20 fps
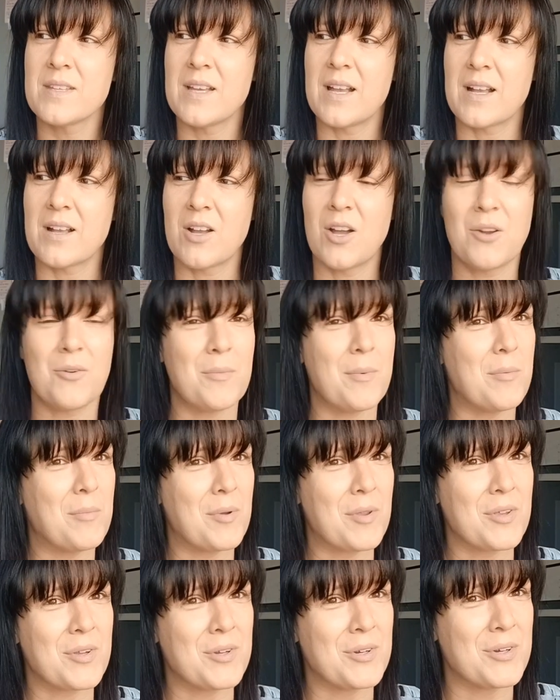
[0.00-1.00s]
I can't remember
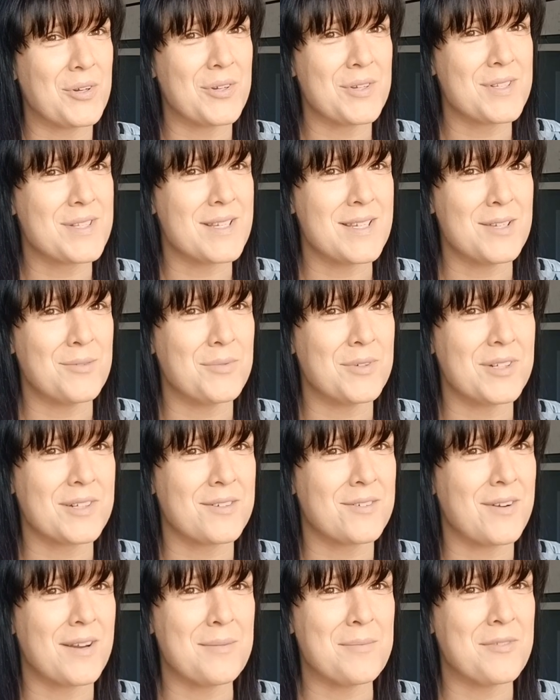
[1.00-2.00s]
what they're called, and you will
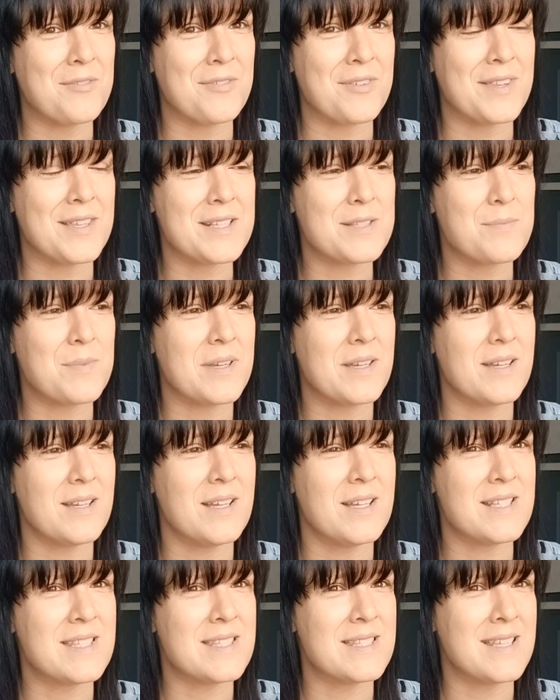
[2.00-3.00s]
correct me for this, but
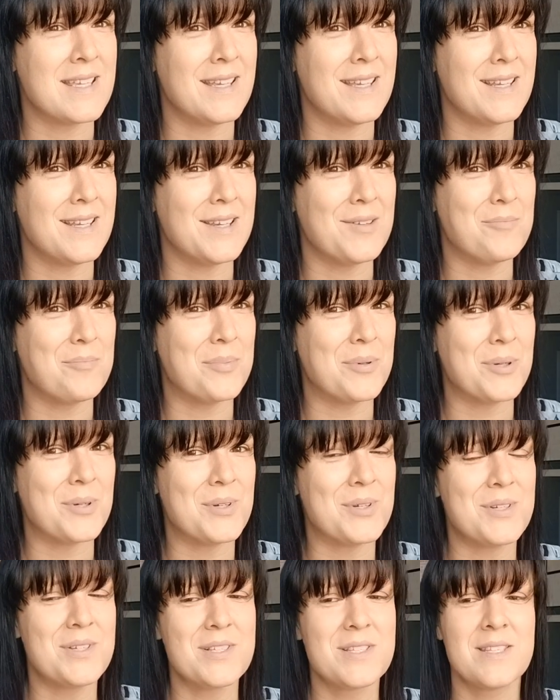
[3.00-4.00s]
acini
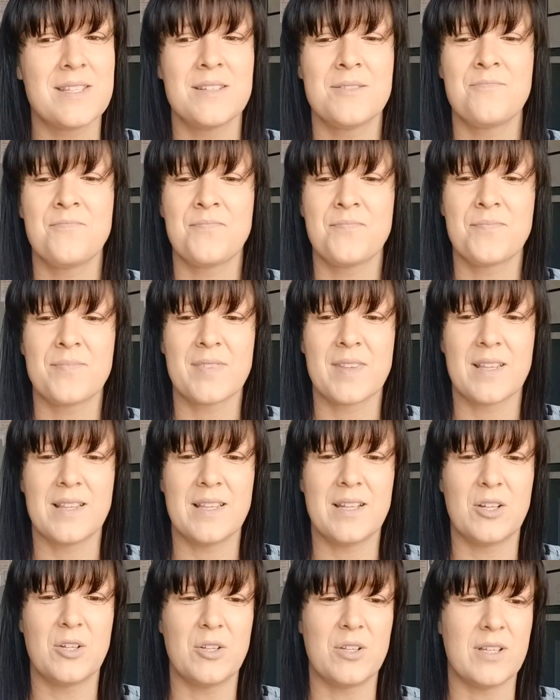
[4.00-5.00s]
balls,
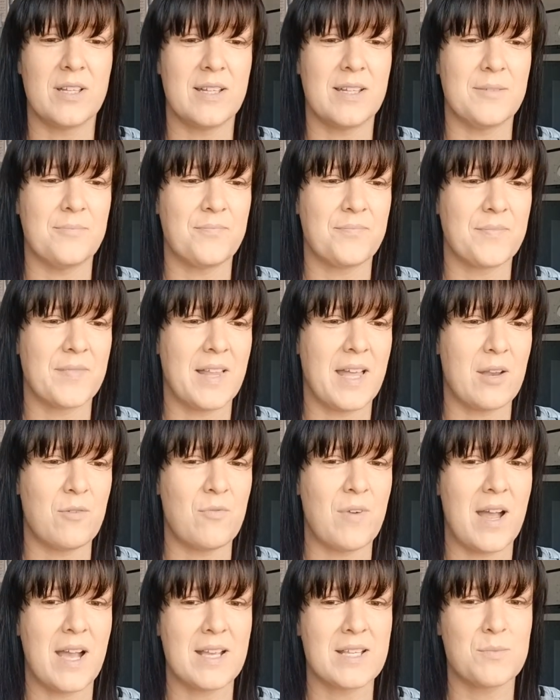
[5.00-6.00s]
little like
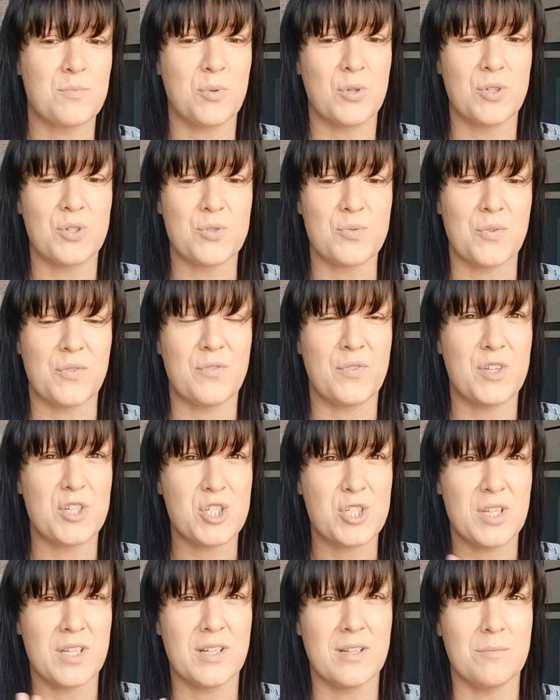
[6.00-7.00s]
rice balls with
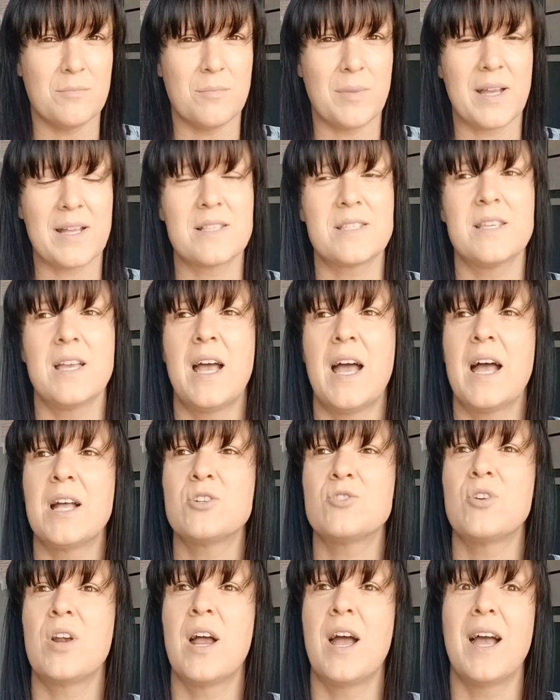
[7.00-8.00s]
fish in and batter. I
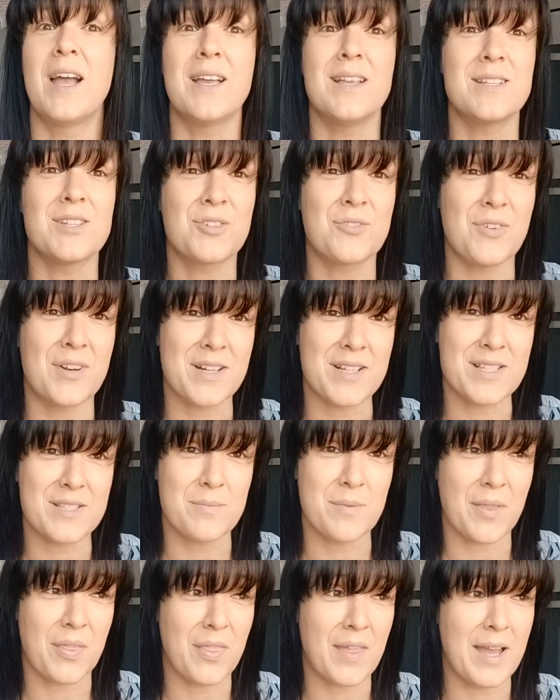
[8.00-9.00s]
tried Granny
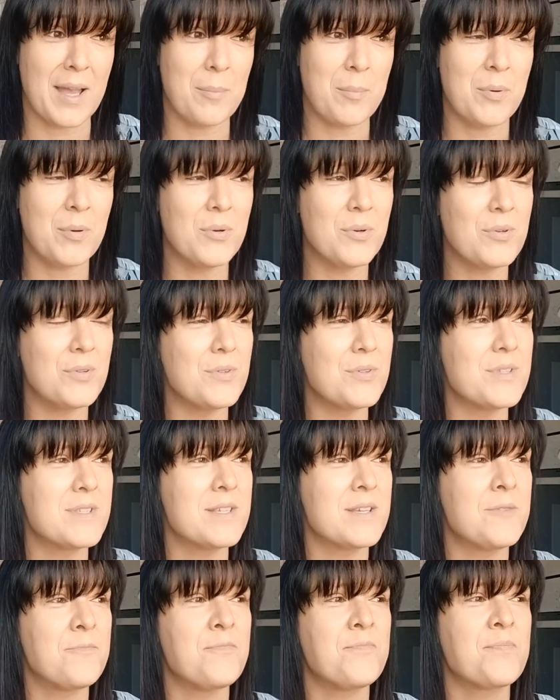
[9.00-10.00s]
Smith apples,
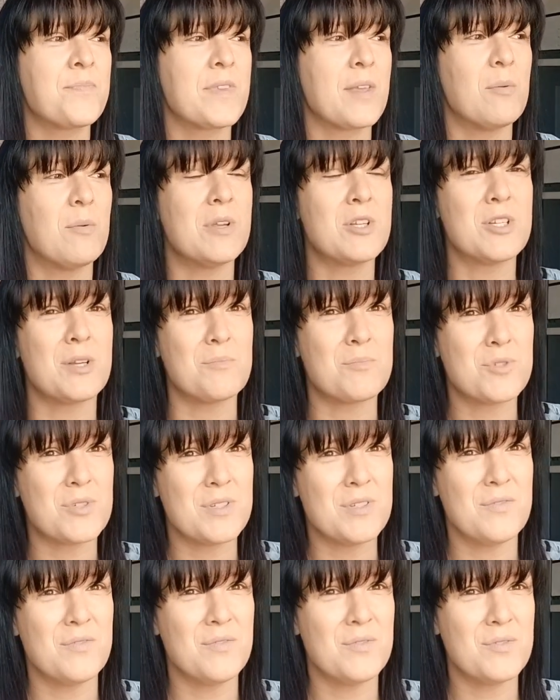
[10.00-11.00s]
which I'm
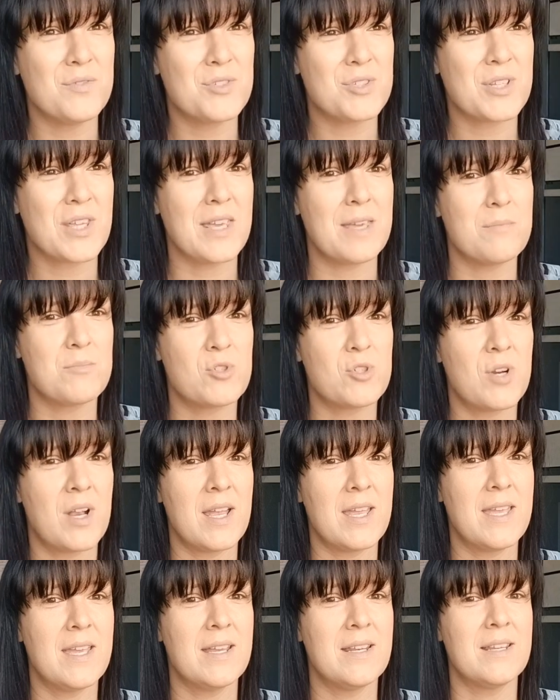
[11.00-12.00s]
keep
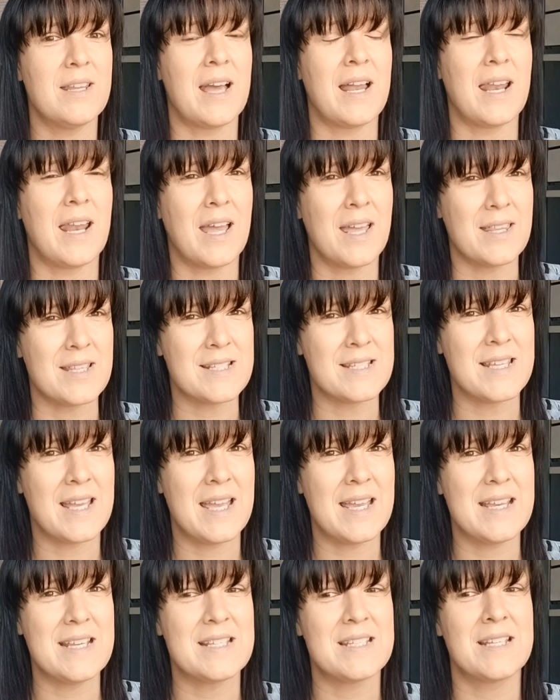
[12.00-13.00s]
trying. I like the
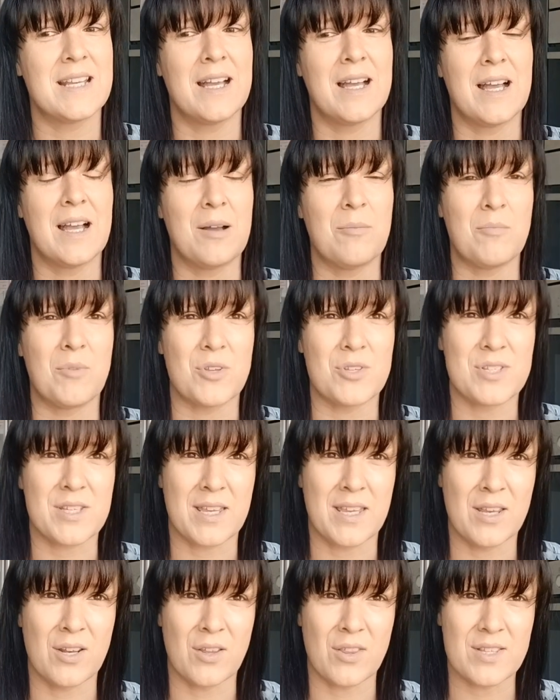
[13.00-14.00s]
taste. I'm not so
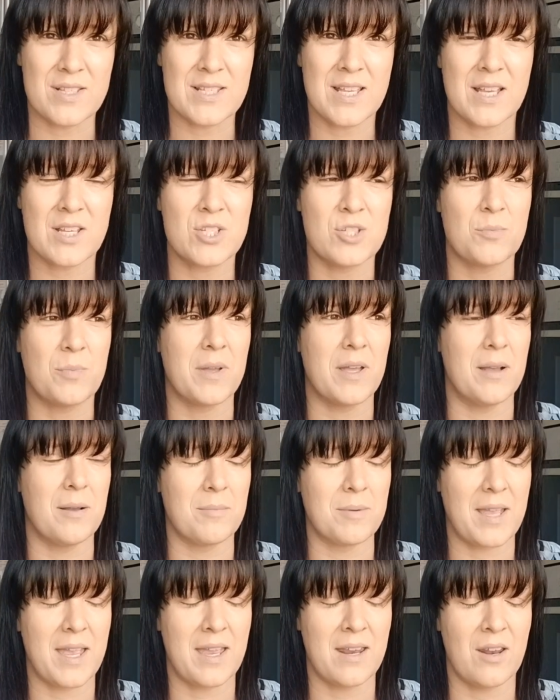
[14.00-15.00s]
keen on the texture, but
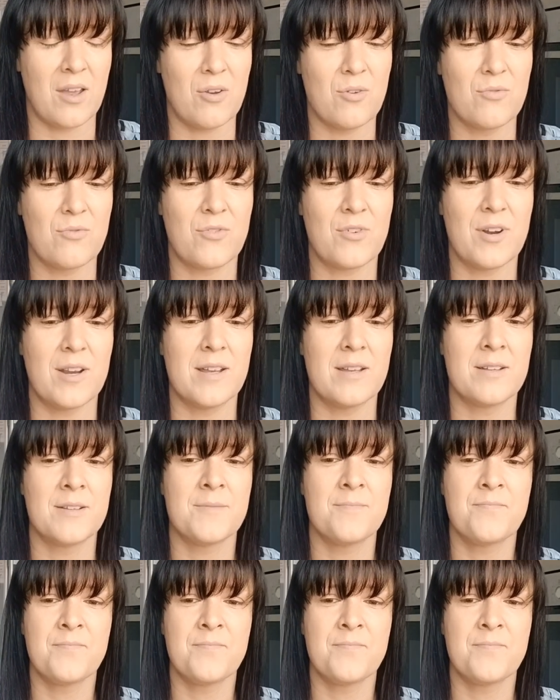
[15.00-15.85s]
I'm getting over it.